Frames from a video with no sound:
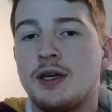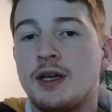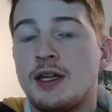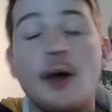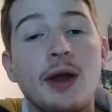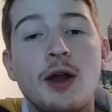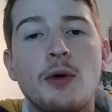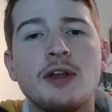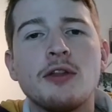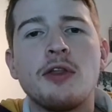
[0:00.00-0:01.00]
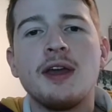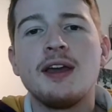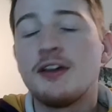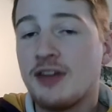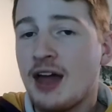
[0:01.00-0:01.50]
Now I know what you're thinking,
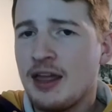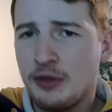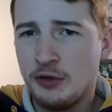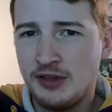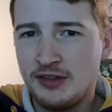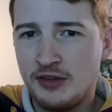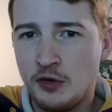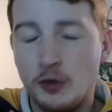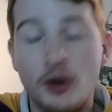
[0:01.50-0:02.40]
because I thought it too.